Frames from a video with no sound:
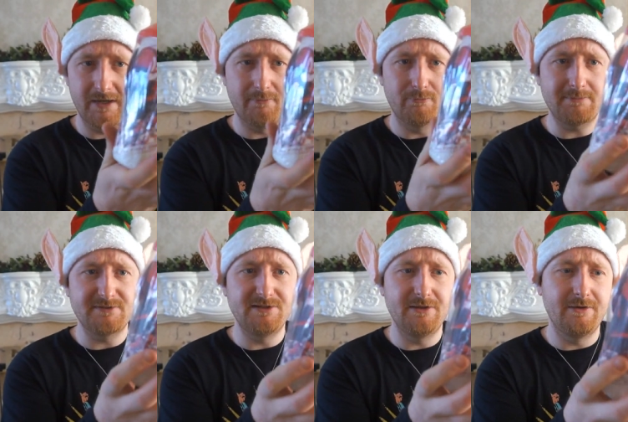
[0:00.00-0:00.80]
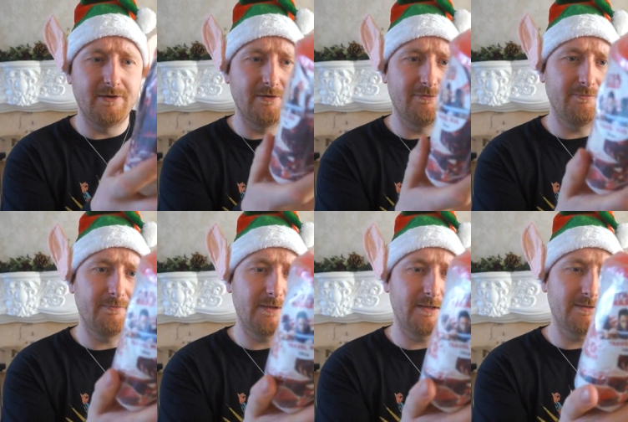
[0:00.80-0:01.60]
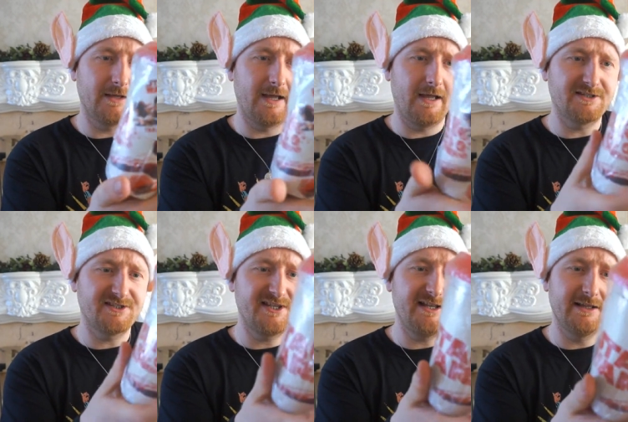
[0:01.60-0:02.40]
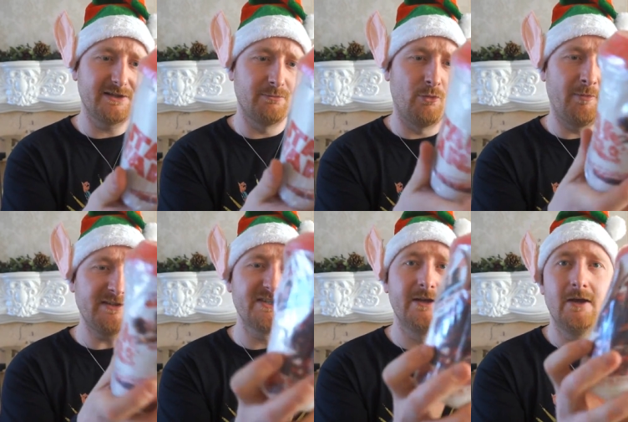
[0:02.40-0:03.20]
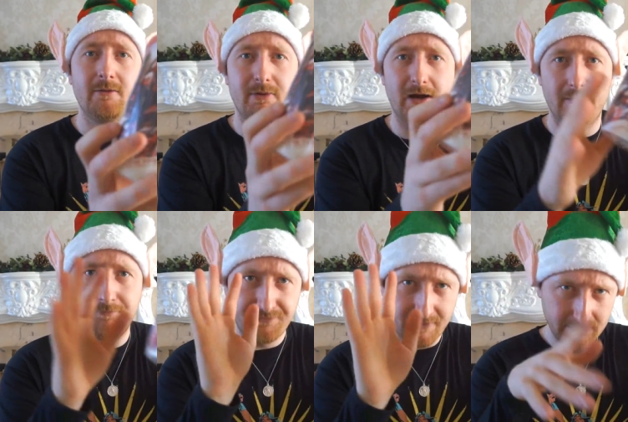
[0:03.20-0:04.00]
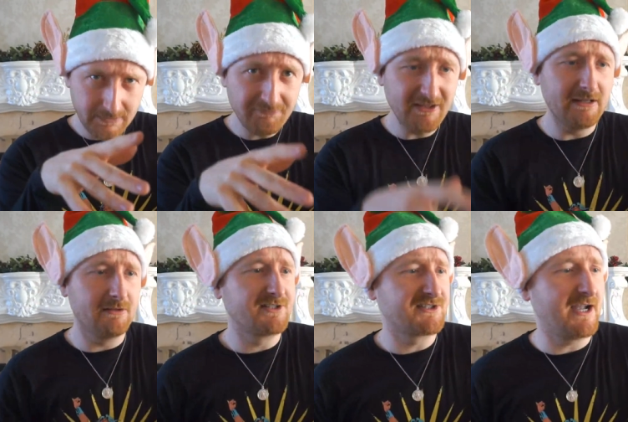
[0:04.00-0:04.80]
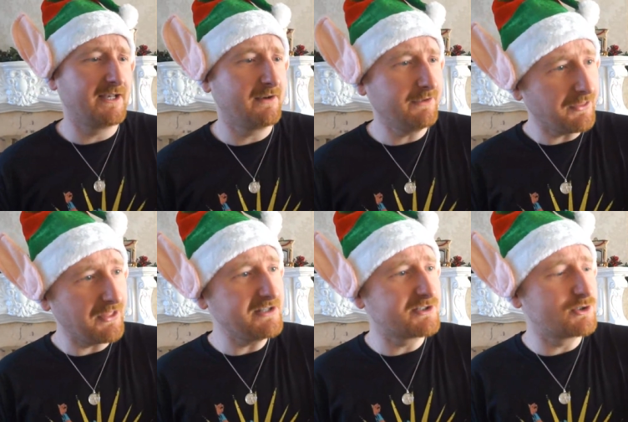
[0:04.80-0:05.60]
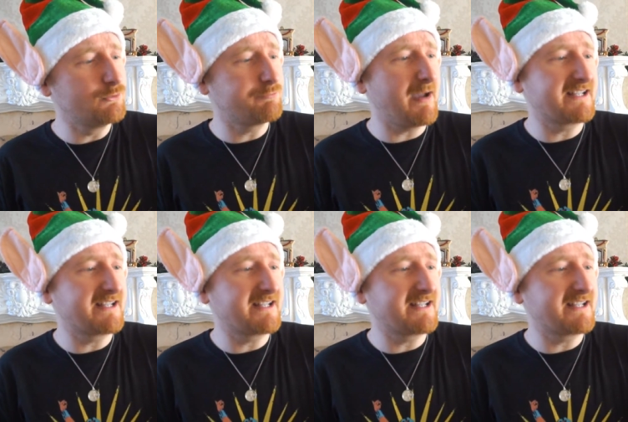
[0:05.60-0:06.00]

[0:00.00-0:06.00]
Now I'm wrapped in the seal at the moment, but lovely little design, nothing too